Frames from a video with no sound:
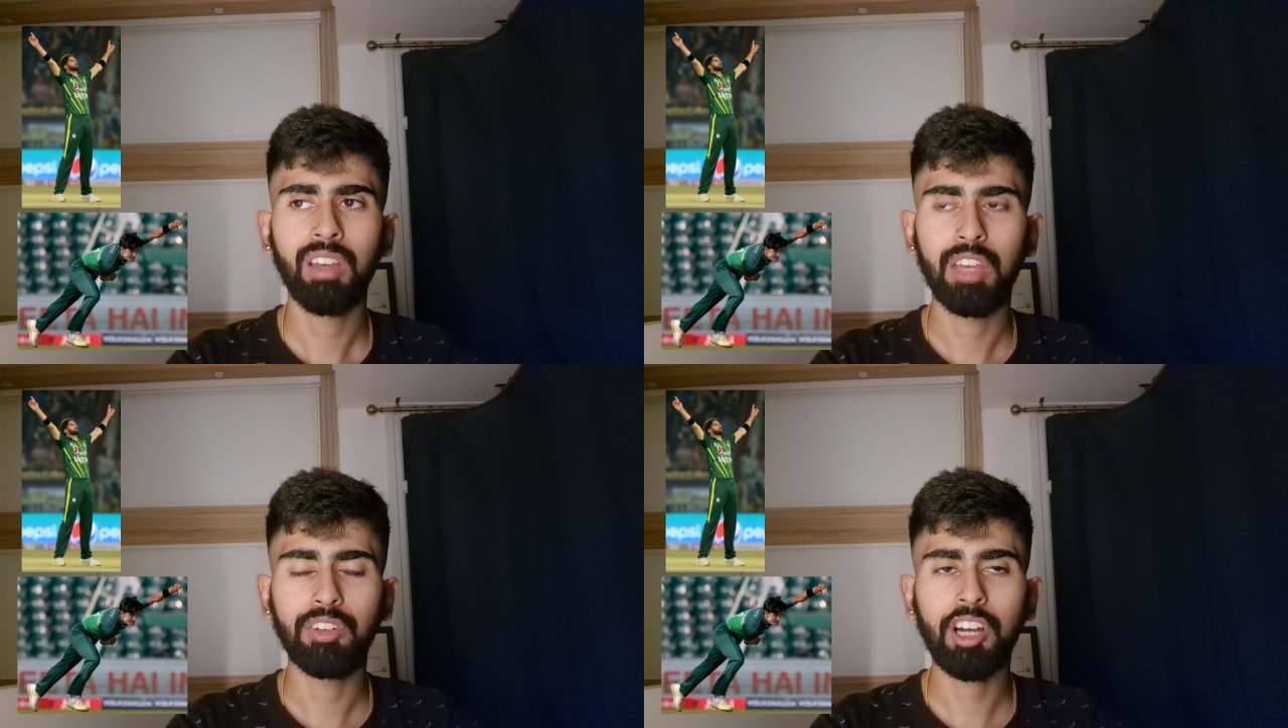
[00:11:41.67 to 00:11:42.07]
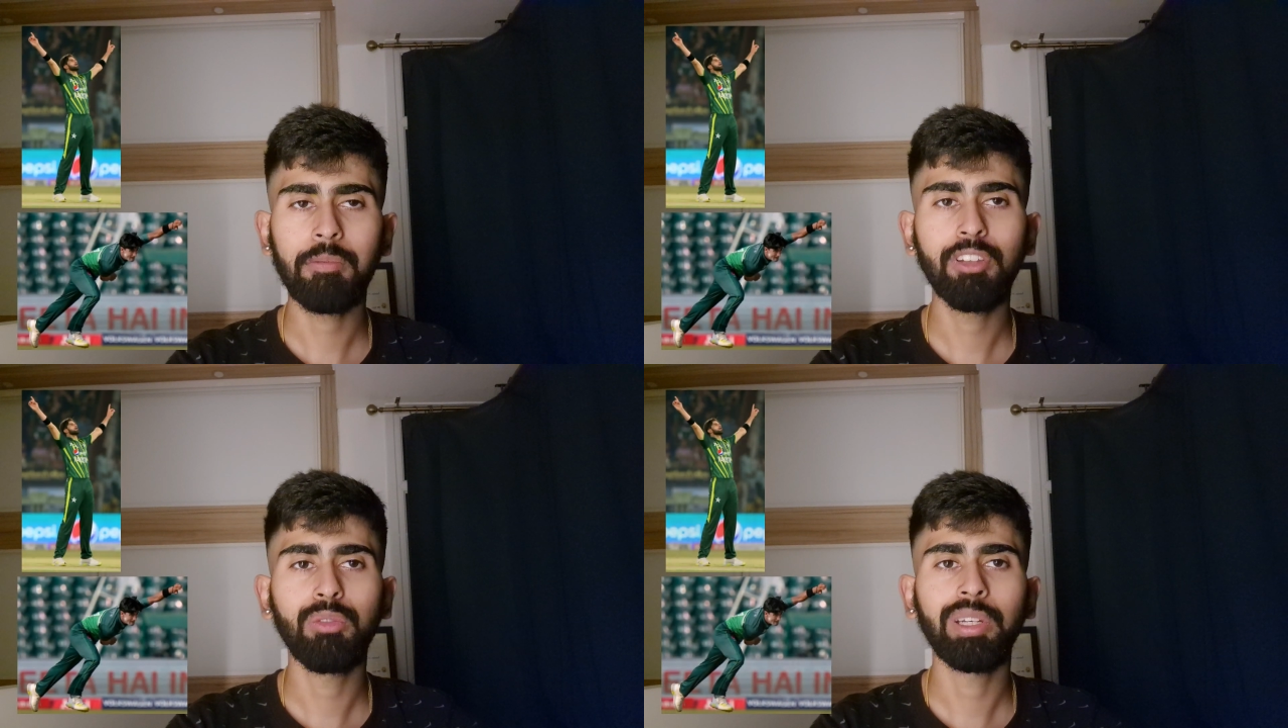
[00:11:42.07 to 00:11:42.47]
If a
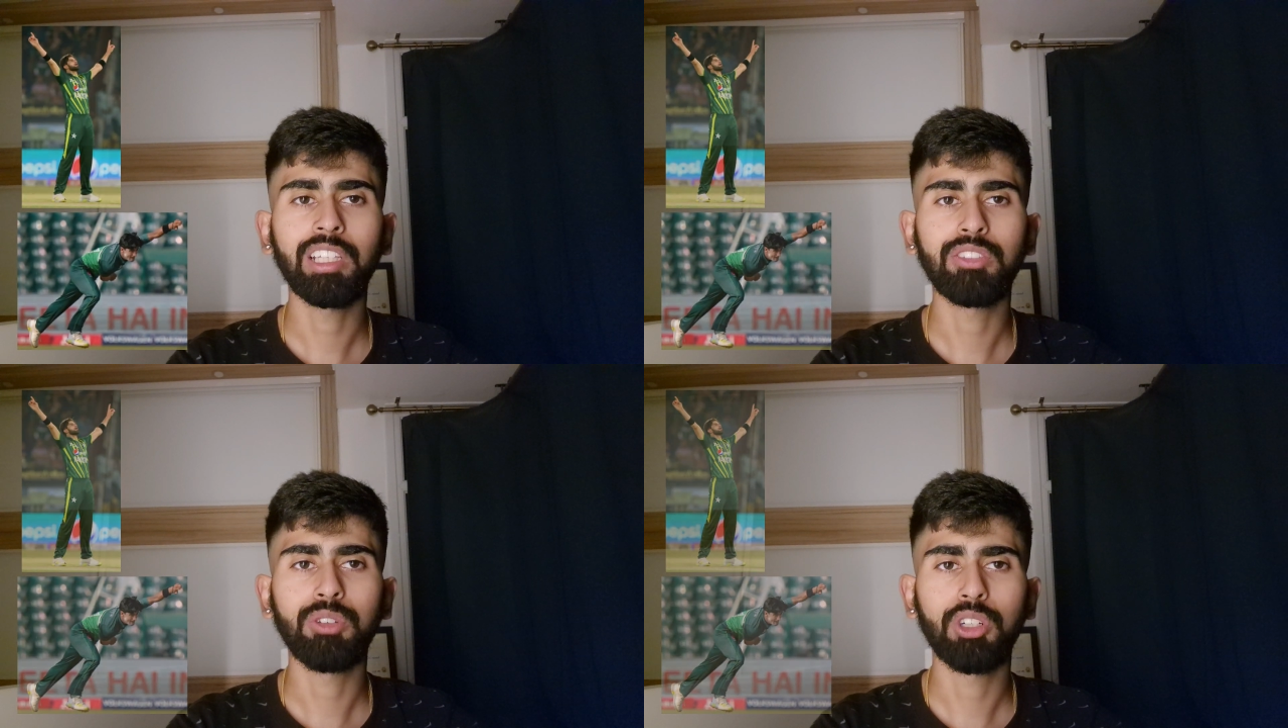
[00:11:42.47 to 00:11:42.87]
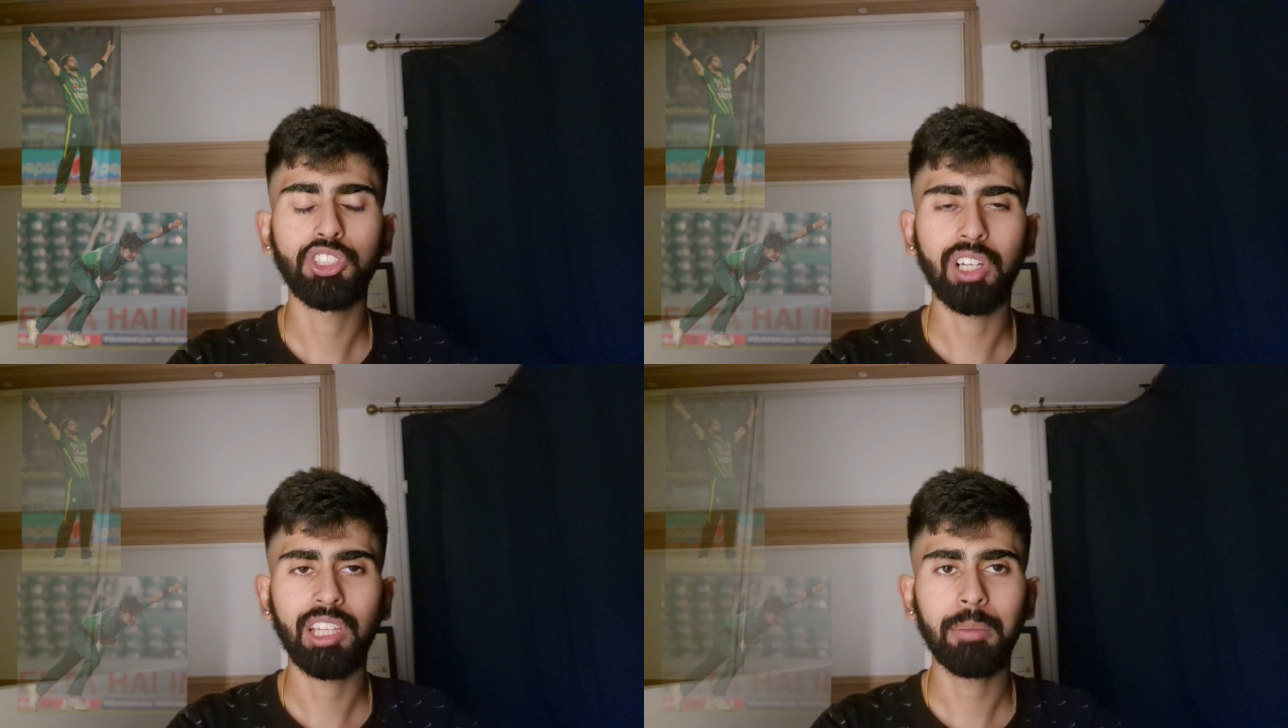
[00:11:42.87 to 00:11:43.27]
couple of wickets fall,
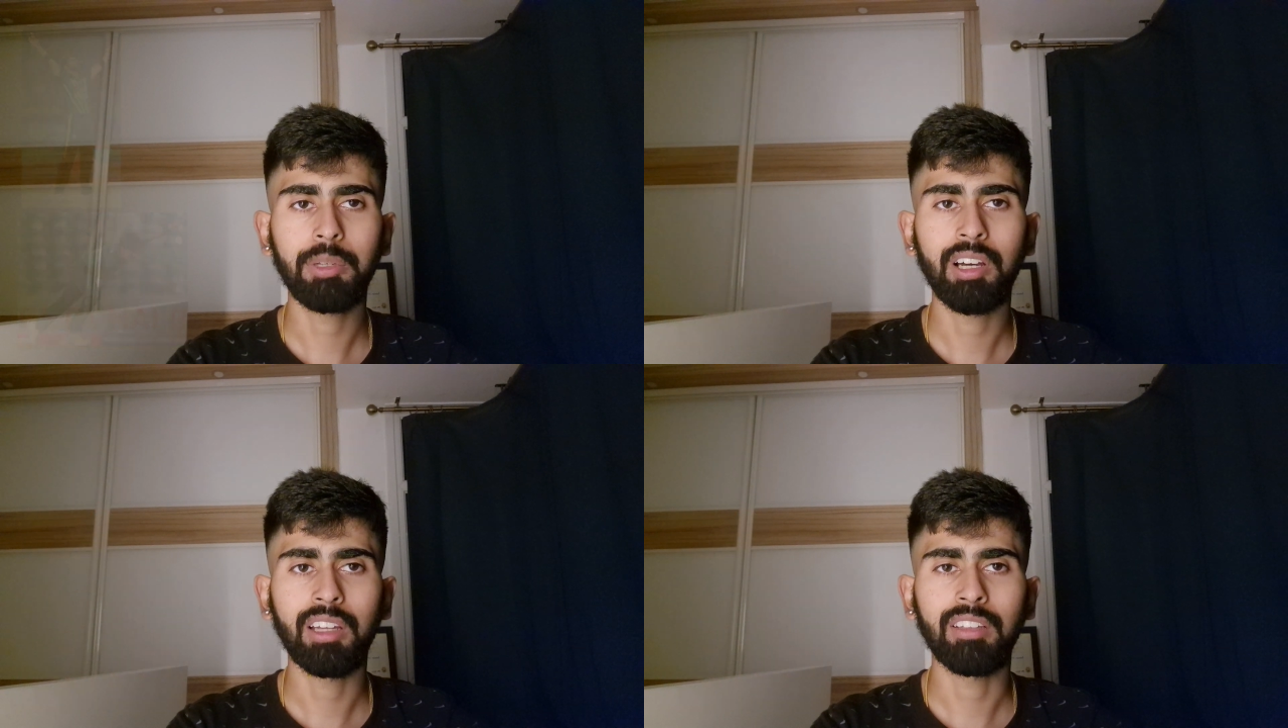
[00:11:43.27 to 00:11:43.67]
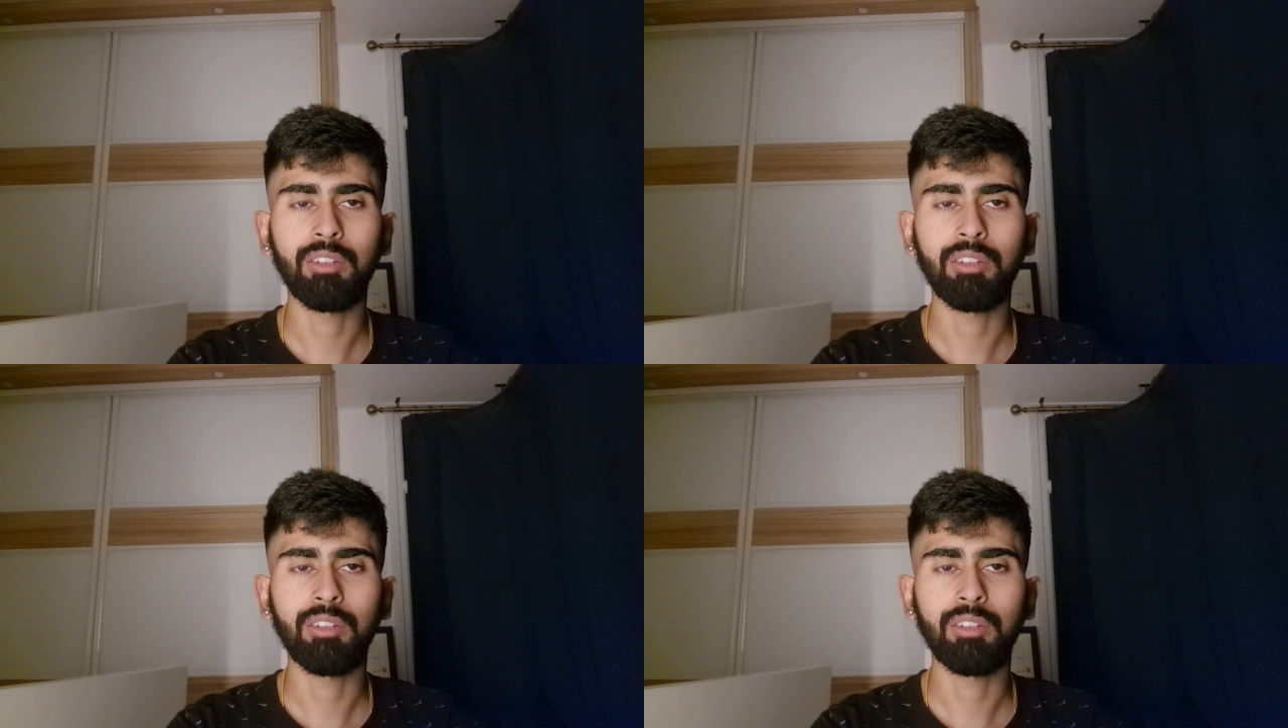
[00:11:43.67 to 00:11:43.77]
Shadab Khan